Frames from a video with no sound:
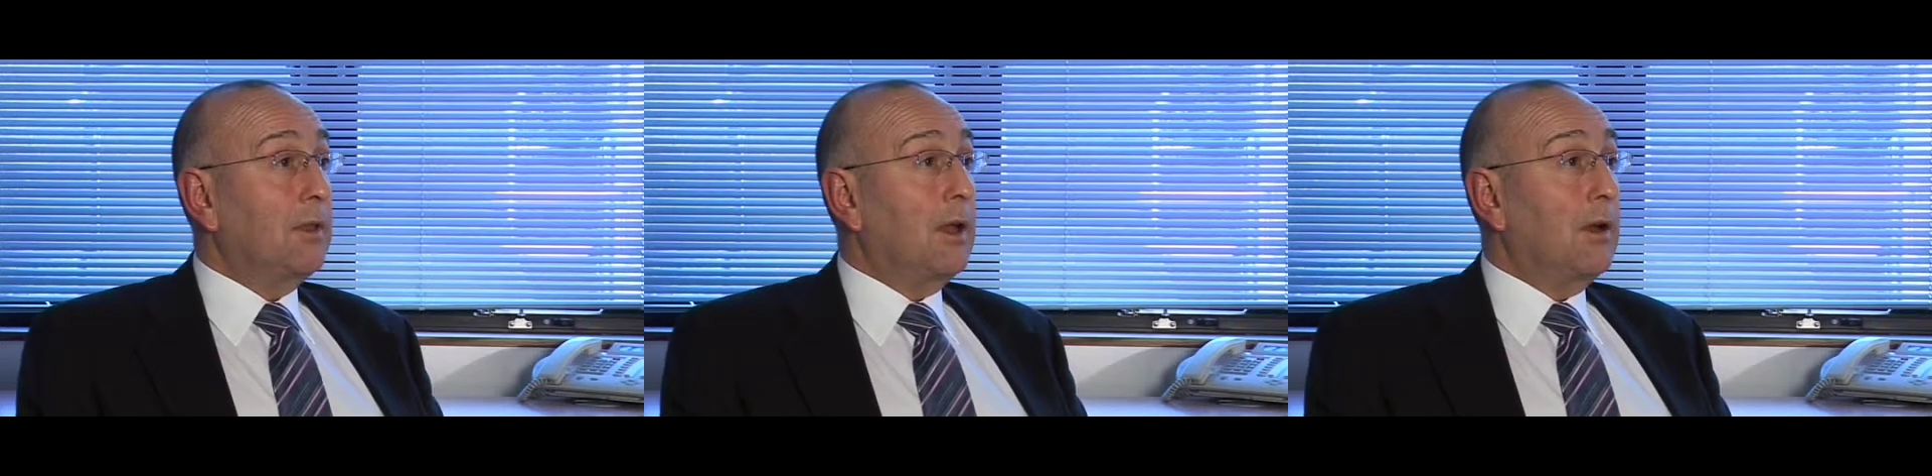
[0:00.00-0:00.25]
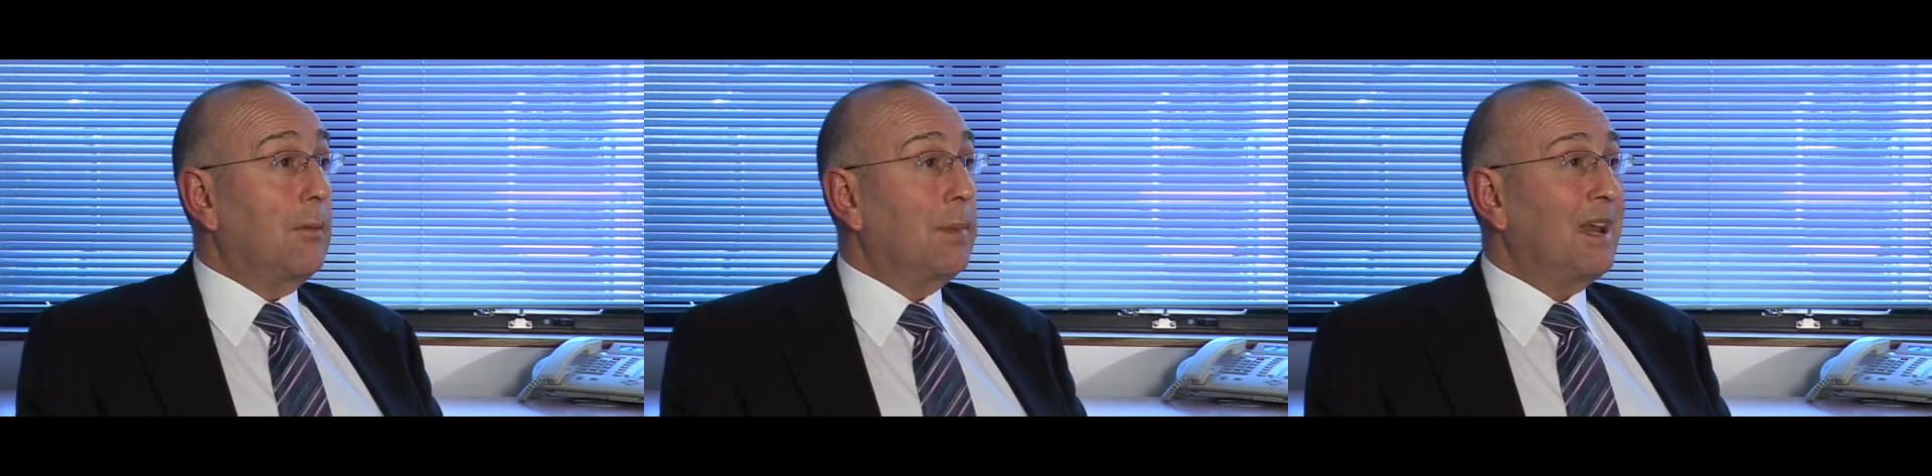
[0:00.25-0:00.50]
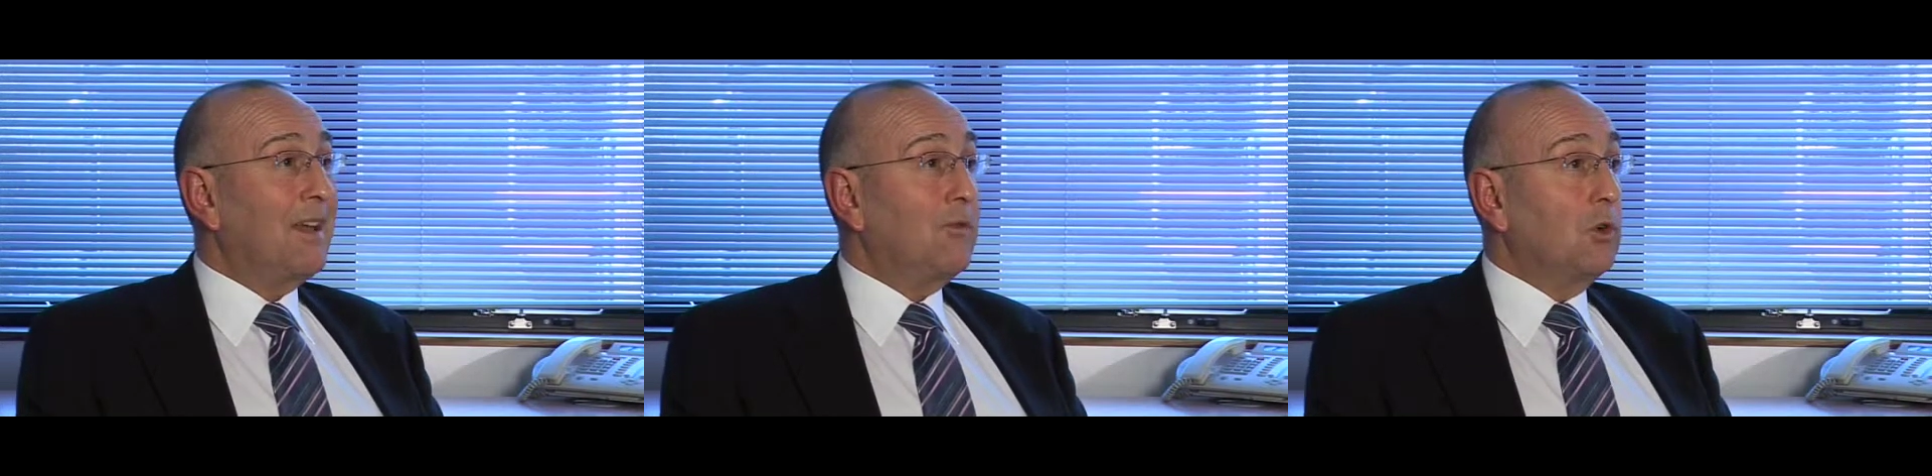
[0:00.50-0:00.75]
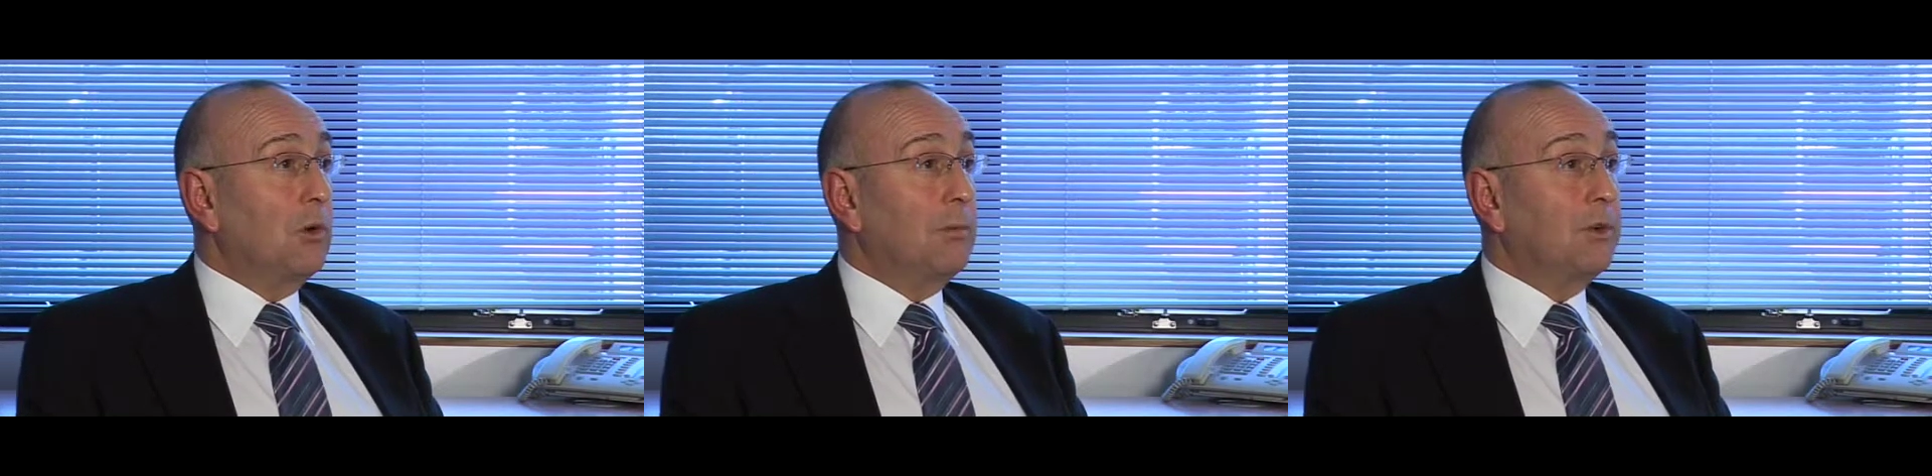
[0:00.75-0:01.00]
a
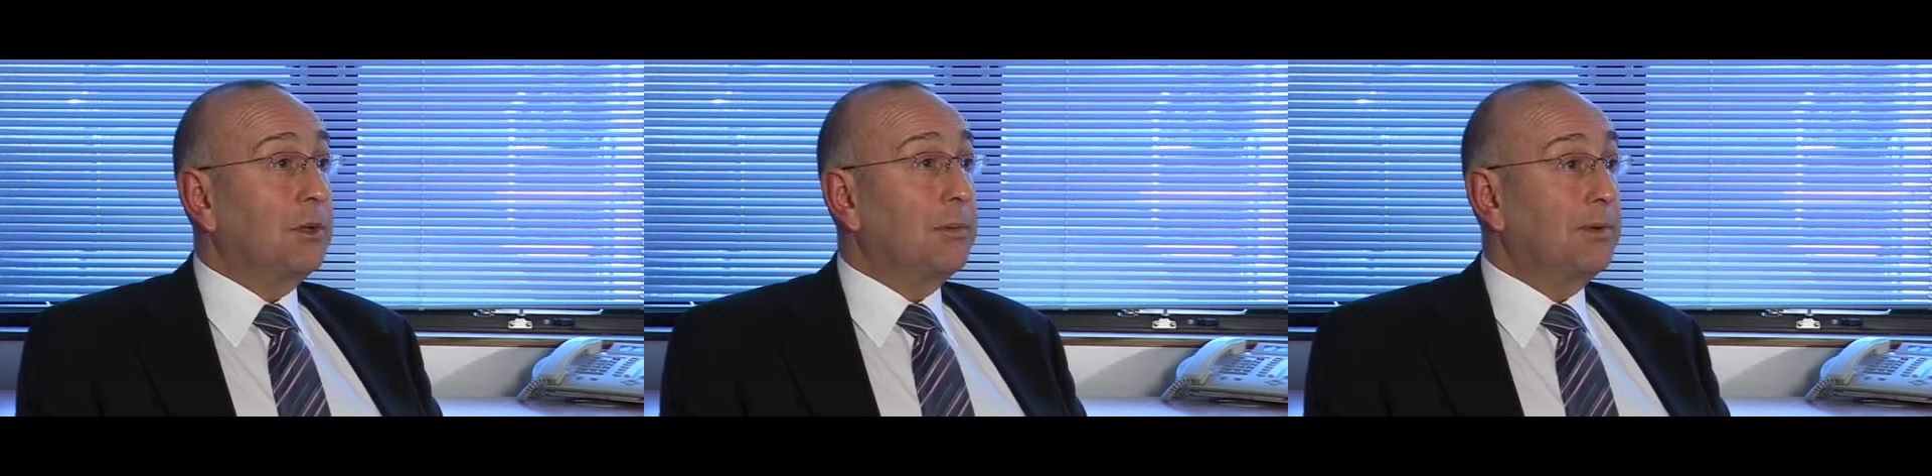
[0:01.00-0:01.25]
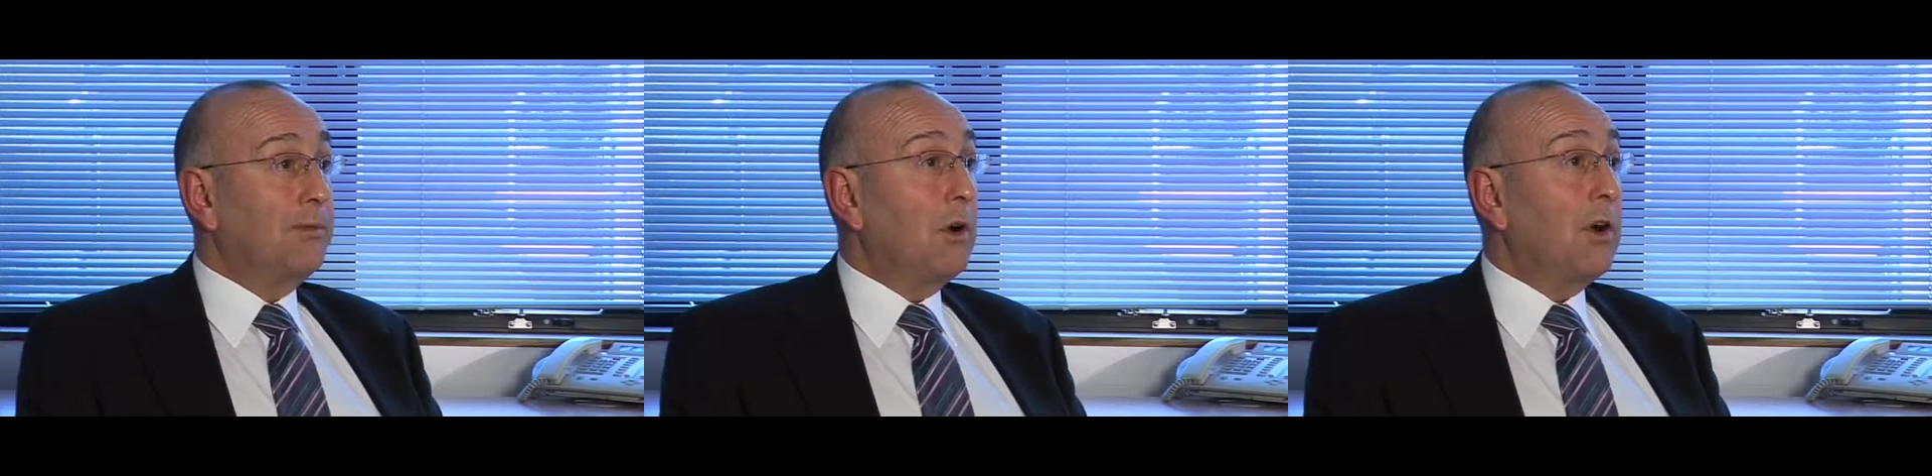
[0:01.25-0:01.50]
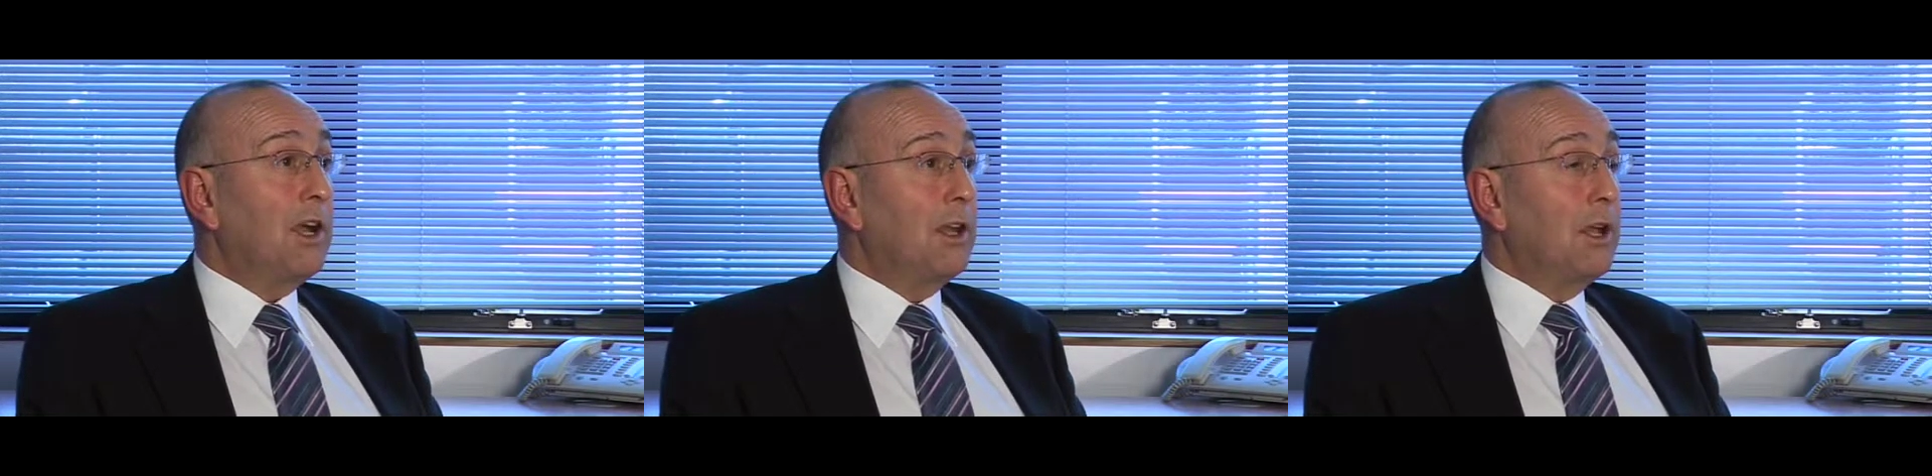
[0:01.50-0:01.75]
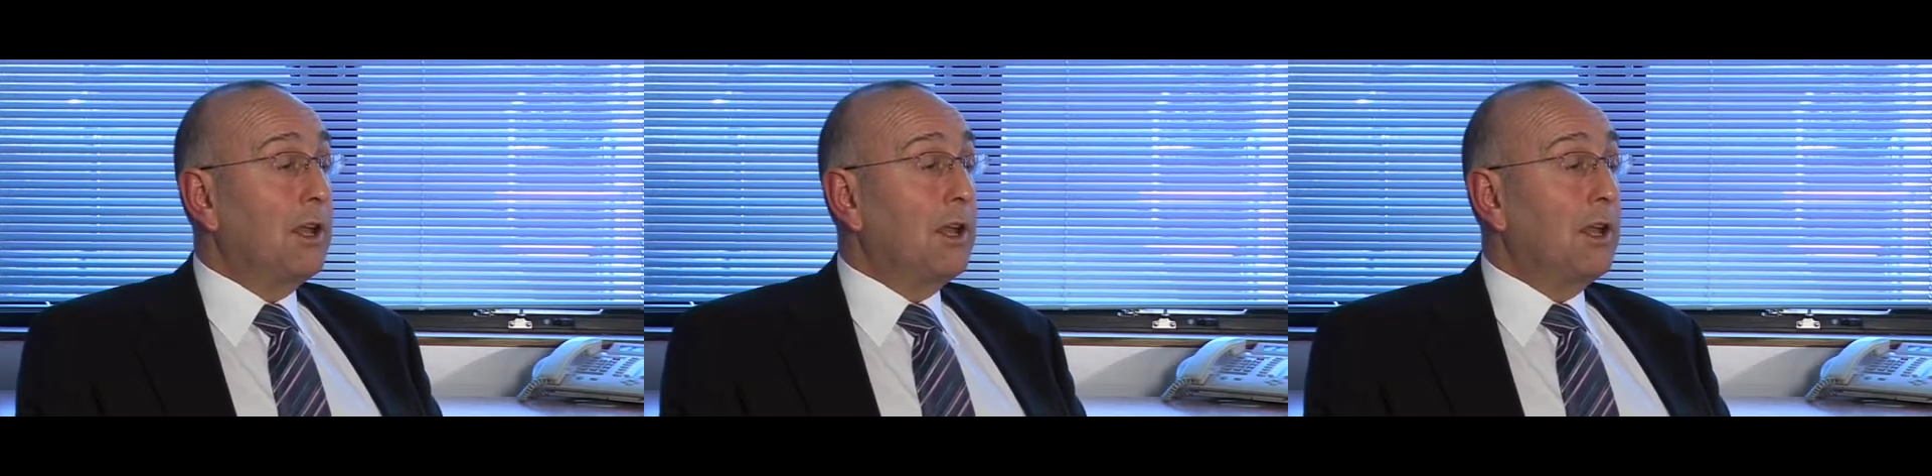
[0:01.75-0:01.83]
platform to provide